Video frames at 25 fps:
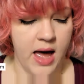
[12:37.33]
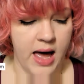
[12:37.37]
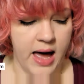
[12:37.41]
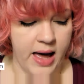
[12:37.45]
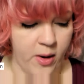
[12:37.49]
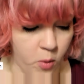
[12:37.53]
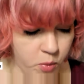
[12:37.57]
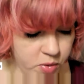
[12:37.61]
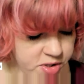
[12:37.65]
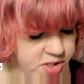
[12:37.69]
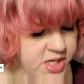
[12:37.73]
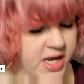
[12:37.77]

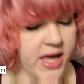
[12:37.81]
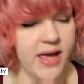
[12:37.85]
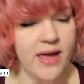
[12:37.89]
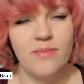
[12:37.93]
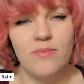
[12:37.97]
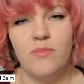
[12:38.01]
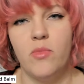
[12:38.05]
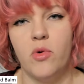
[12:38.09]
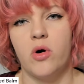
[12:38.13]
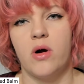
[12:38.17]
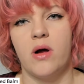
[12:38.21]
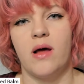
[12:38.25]
I wish I
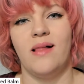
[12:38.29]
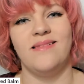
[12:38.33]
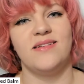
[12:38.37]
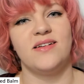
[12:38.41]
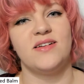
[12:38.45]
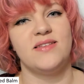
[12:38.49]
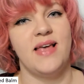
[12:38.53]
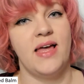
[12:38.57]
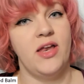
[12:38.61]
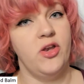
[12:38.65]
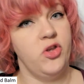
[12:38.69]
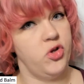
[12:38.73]
had more
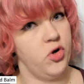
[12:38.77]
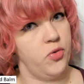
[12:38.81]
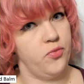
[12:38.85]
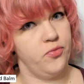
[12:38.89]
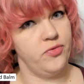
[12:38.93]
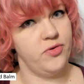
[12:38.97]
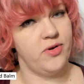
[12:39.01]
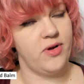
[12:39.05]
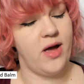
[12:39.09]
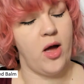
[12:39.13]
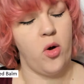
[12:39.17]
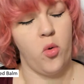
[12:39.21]
colors. I
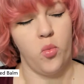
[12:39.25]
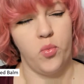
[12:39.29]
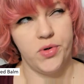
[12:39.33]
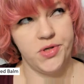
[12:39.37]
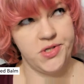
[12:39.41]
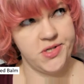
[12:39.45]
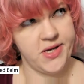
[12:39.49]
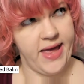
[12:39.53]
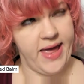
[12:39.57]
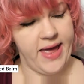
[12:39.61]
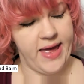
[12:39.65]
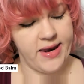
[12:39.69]
don't. I
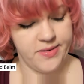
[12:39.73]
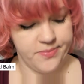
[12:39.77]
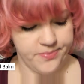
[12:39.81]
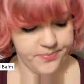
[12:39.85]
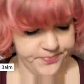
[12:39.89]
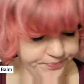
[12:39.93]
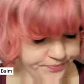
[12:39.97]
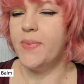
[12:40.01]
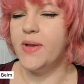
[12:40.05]
wish I had.